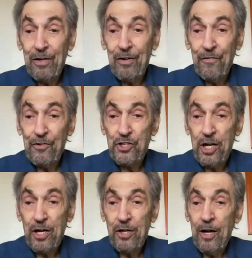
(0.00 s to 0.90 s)
in the
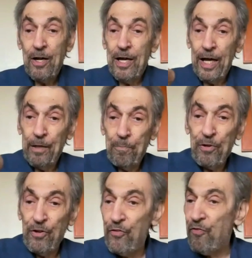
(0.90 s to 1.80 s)
chair, and he put
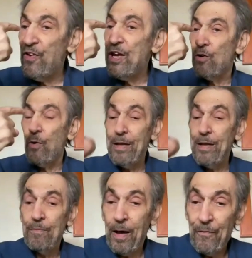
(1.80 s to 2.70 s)
his finger right in
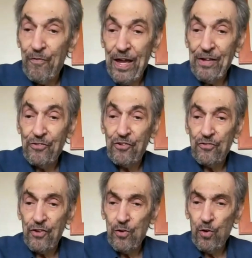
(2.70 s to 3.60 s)
my face and
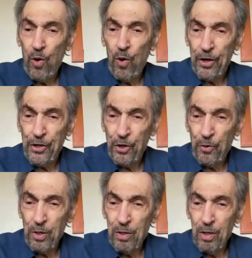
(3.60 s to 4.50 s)
said, "Who are you?
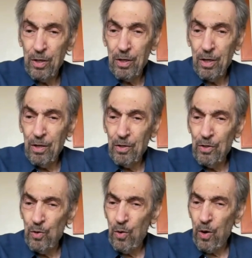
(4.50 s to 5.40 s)

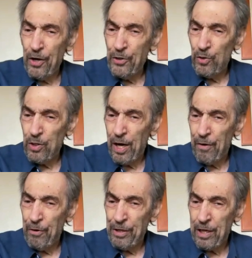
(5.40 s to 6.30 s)
Who are you,
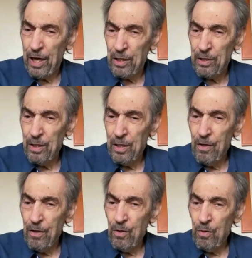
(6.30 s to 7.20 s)
Larry Geller?
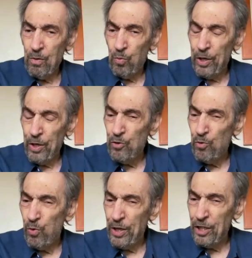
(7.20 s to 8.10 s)
What are you
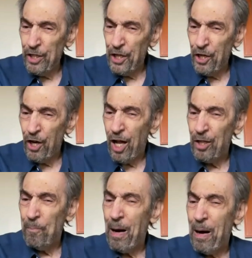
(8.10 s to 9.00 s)
really all
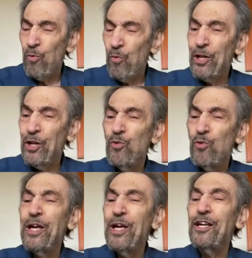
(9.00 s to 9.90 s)
about? What are you
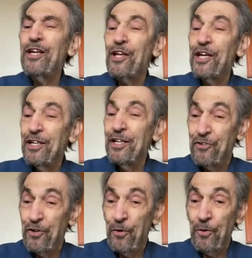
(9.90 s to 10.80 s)
really
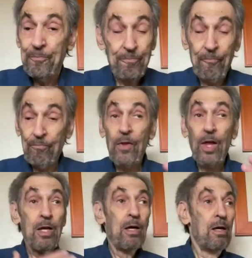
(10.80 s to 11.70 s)
into?"